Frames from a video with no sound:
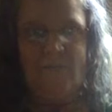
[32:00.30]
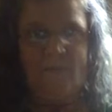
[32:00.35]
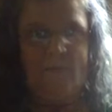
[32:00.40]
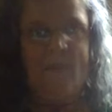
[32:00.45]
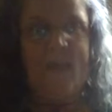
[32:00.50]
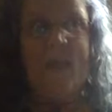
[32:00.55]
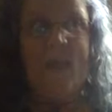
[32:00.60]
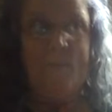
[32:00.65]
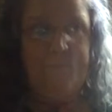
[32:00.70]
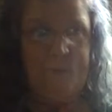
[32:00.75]

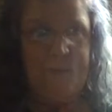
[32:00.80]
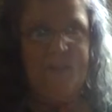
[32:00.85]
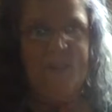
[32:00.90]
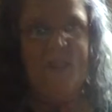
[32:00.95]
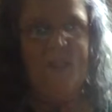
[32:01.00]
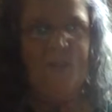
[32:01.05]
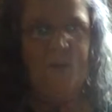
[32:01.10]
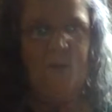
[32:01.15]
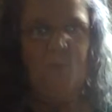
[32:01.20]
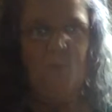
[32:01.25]
that
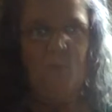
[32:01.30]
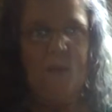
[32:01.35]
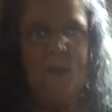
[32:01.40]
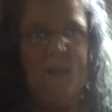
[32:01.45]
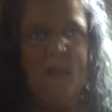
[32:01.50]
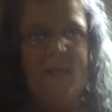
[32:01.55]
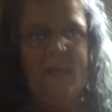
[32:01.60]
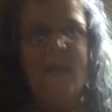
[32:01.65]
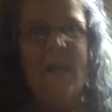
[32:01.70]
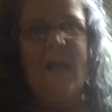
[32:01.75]
particular
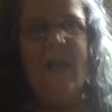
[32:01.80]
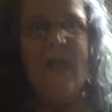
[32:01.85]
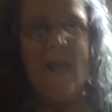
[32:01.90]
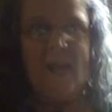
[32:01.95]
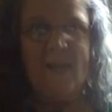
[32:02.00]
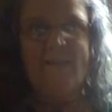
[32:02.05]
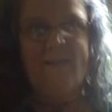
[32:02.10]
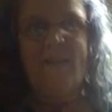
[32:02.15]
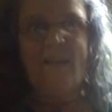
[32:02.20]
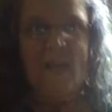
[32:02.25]
way
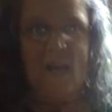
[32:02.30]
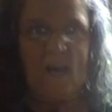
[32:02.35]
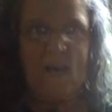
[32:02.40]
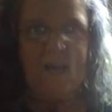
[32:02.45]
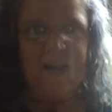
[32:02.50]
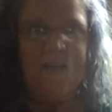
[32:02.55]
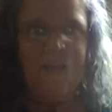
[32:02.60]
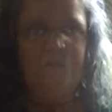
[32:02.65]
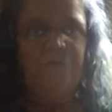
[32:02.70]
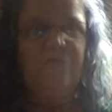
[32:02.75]
as a
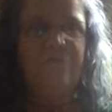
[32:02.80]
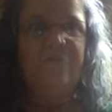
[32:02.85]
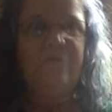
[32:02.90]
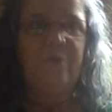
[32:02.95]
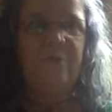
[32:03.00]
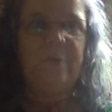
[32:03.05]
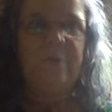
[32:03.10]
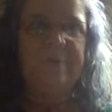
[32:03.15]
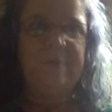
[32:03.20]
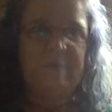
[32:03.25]
guide
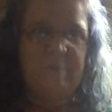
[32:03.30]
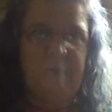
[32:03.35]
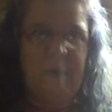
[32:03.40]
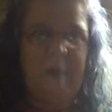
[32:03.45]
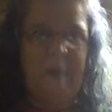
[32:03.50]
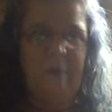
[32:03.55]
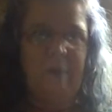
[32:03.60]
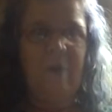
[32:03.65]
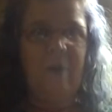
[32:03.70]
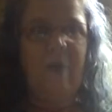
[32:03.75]
to
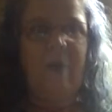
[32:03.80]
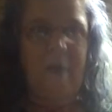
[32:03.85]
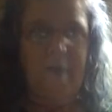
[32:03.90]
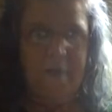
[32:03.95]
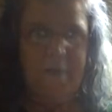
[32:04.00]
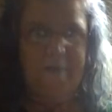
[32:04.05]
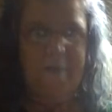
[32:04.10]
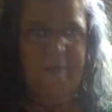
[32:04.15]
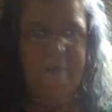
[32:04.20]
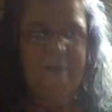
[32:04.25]
inspire
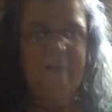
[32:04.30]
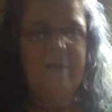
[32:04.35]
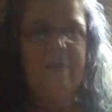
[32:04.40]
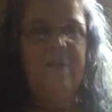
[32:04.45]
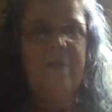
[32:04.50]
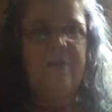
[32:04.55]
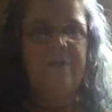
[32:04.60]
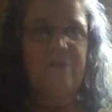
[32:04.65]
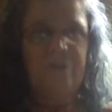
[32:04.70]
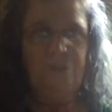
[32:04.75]
us
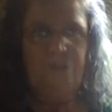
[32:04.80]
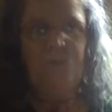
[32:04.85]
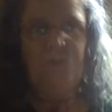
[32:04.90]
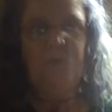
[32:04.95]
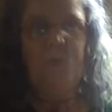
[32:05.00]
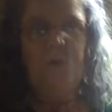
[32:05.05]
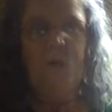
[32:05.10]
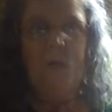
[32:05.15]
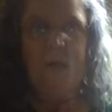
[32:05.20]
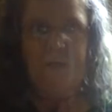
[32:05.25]
to
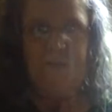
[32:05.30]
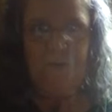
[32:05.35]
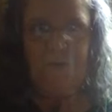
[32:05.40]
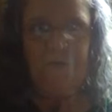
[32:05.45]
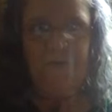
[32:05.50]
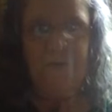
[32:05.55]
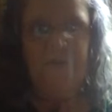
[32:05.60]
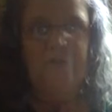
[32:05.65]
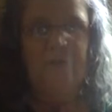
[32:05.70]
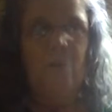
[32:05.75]
do
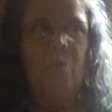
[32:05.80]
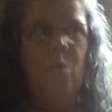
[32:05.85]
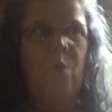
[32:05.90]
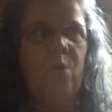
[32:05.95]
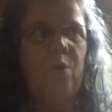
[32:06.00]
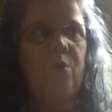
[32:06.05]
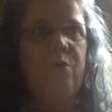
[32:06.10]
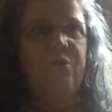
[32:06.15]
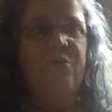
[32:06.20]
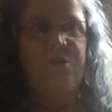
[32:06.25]
others
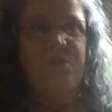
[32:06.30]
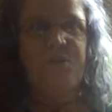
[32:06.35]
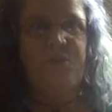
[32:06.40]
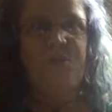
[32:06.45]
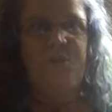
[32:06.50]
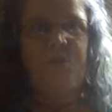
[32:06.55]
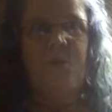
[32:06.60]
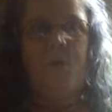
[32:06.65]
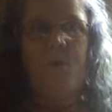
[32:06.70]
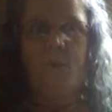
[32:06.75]
or to
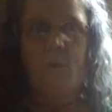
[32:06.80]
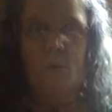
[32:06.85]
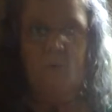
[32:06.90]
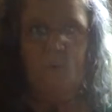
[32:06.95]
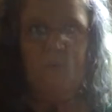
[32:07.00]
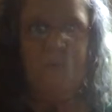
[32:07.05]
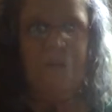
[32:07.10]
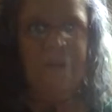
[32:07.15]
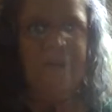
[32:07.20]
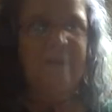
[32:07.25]
do our
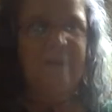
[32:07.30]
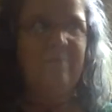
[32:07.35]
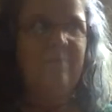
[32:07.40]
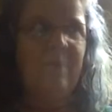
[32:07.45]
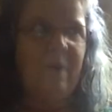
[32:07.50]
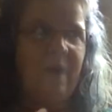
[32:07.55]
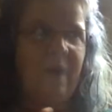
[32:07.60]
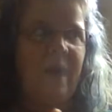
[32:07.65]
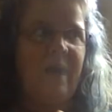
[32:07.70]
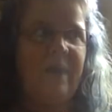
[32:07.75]
own thing
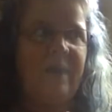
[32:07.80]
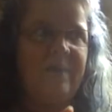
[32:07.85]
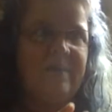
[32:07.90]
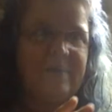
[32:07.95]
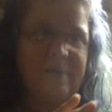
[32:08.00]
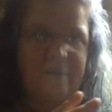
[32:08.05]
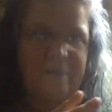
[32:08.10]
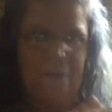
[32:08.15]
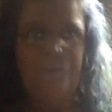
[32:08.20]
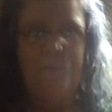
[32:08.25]
by
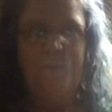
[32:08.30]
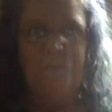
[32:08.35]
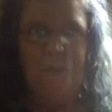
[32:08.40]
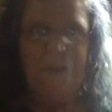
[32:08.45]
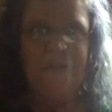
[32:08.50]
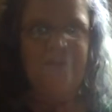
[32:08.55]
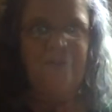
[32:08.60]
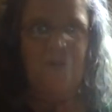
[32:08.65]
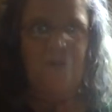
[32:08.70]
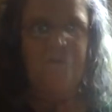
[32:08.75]
something
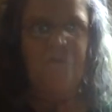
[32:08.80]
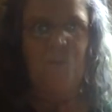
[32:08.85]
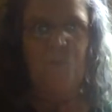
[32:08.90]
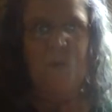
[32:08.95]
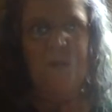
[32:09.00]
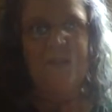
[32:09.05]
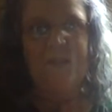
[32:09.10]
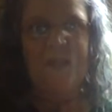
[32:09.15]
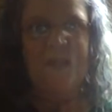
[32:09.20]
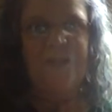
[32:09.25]
based off of
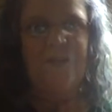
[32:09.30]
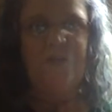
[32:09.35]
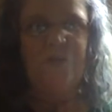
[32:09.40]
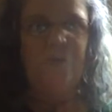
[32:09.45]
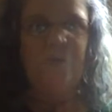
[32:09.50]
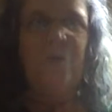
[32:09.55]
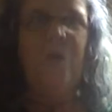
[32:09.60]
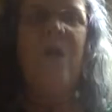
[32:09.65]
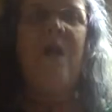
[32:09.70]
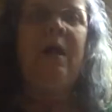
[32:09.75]
what they
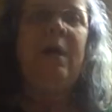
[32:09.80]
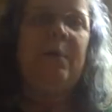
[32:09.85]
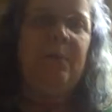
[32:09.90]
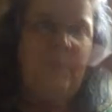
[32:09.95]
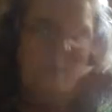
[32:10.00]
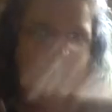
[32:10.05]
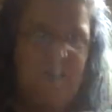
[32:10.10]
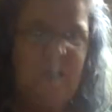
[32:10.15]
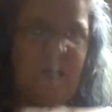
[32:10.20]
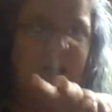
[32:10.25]
do,
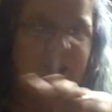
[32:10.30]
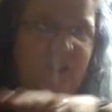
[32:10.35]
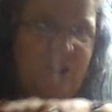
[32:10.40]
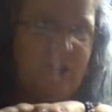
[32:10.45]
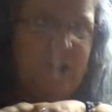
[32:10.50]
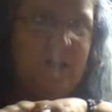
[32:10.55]
but change